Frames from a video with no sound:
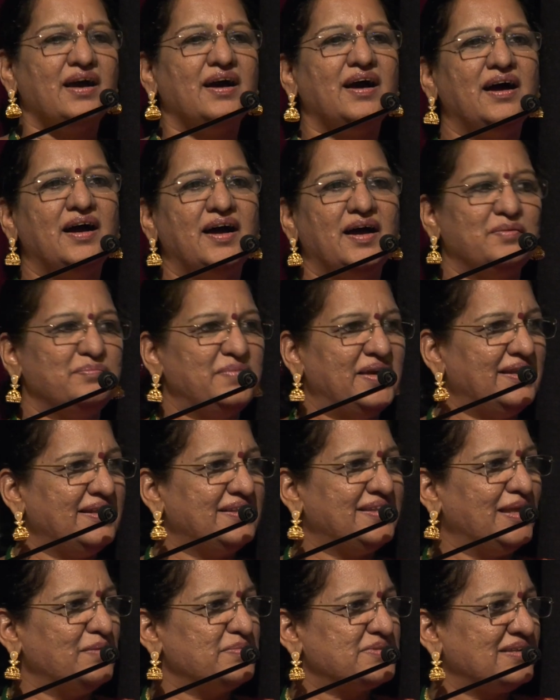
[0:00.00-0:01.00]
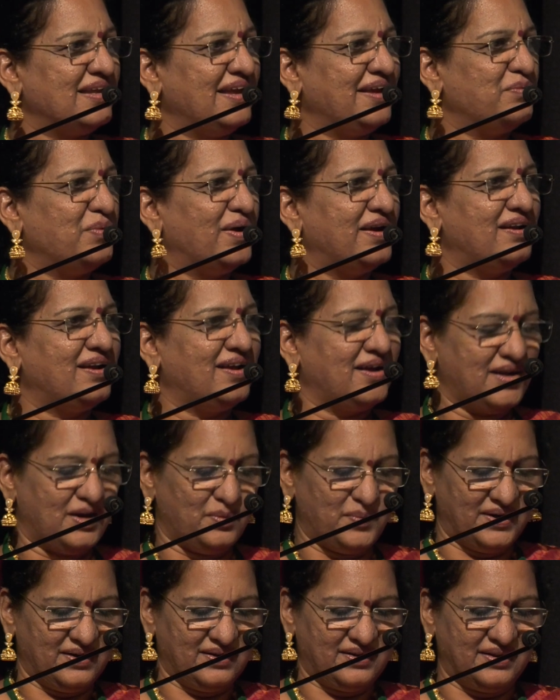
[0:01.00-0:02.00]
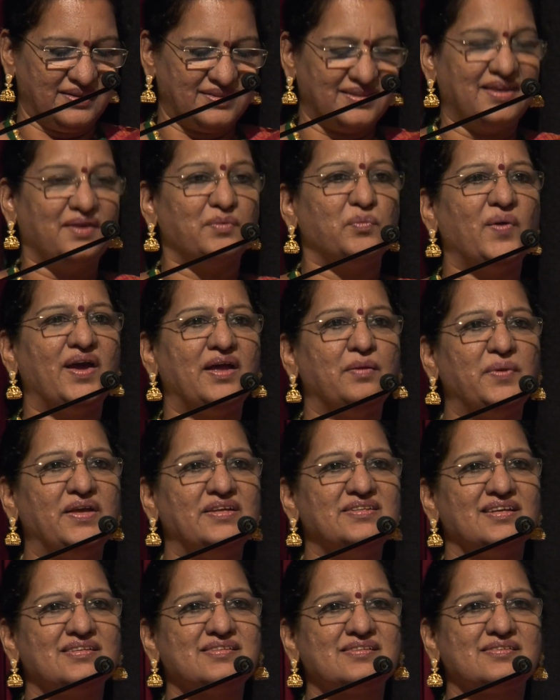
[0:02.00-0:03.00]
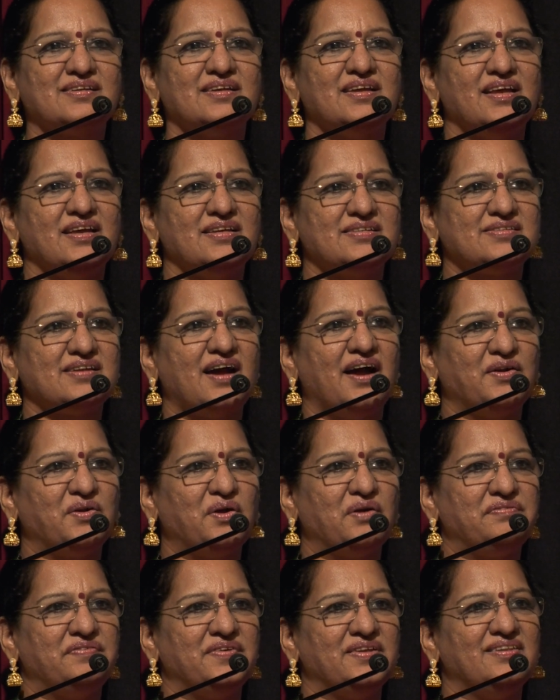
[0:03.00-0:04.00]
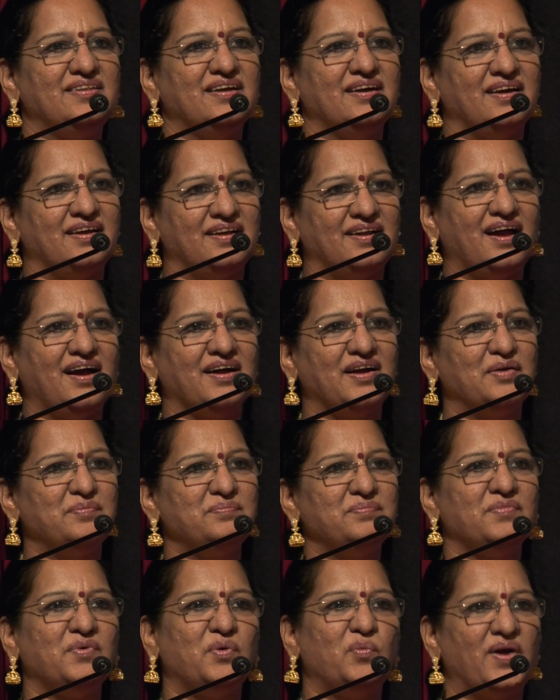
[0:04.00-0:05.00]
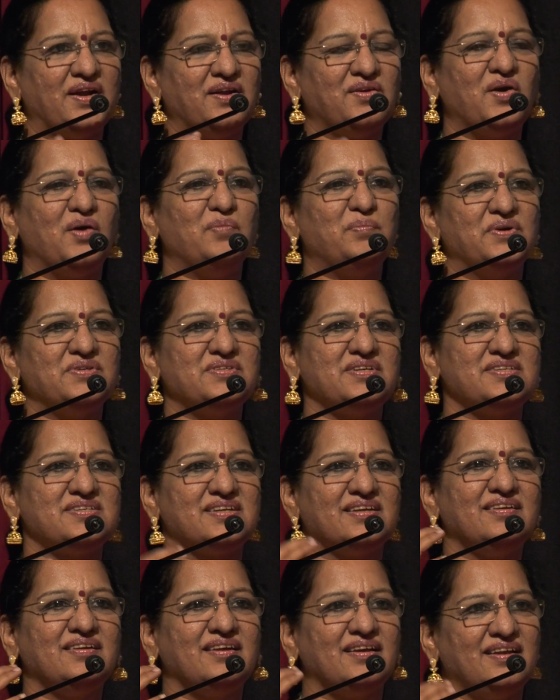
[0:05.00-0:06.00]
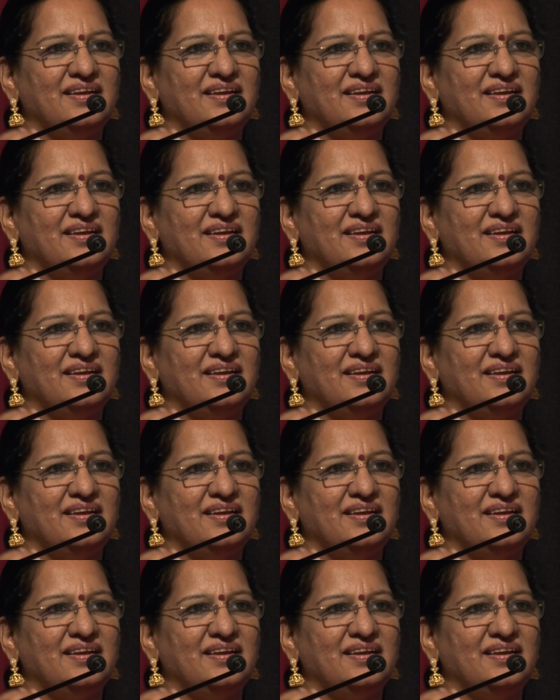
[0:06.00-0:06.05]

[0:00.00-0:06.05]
uh, many themes like One Raga, One Kriti, where we just start off with the Ragam, one composition,